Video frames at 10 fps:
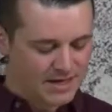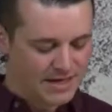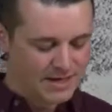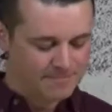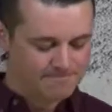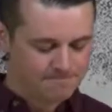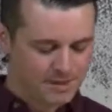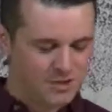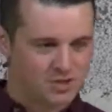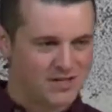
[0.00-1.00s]
Um,
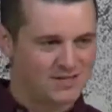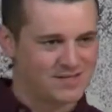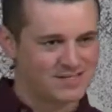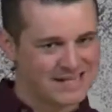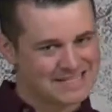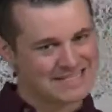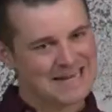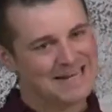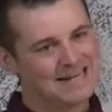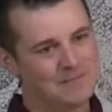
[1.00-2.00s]
you know, Jesus
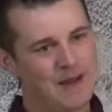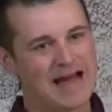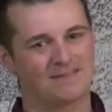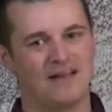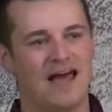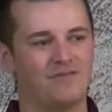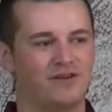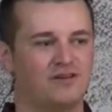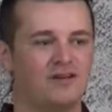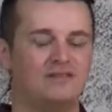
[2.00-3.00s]
ascended back to
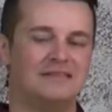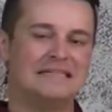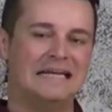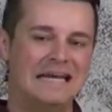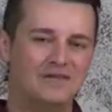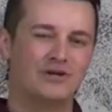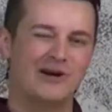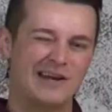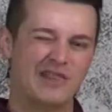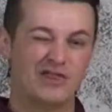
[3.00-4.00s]
heaven
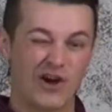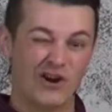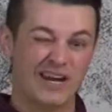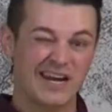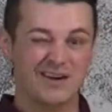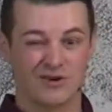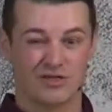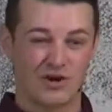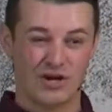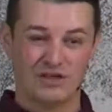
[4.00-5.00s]
either in thirty or
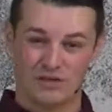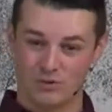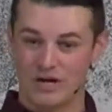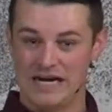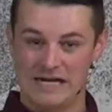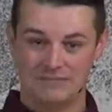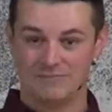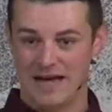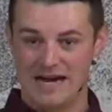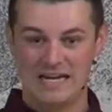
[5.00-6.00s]
thirty-three
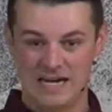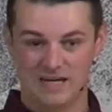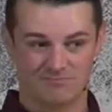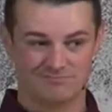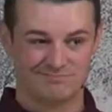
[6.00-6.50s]
A D.